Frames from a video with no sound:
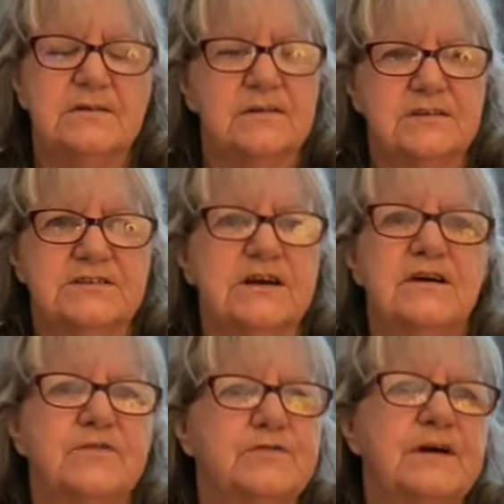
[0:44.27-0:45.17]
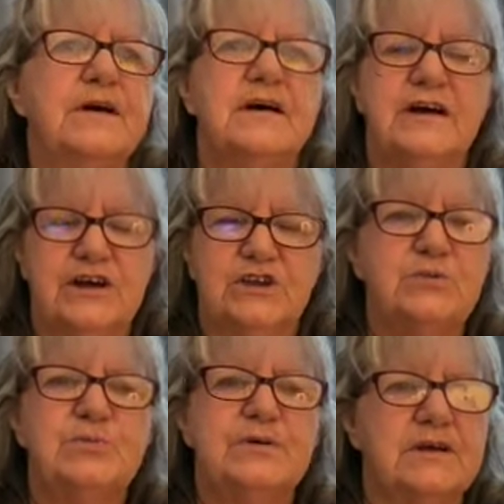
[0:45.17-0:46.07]
the scarf to
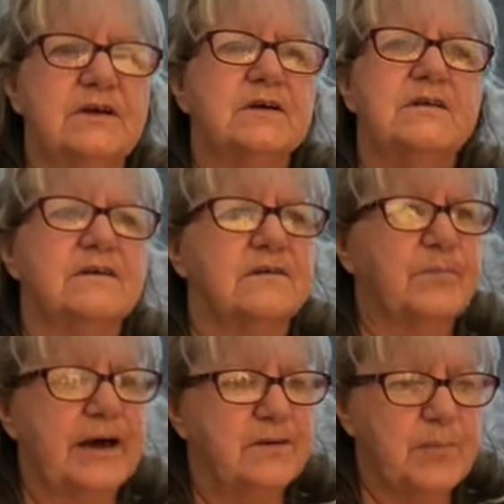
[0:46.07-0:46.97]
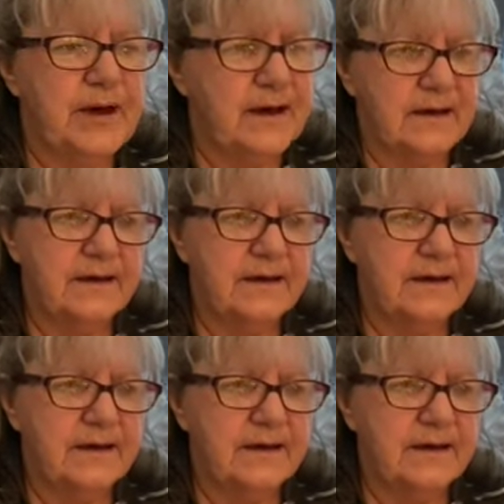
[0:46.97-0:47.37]
put in their backpack.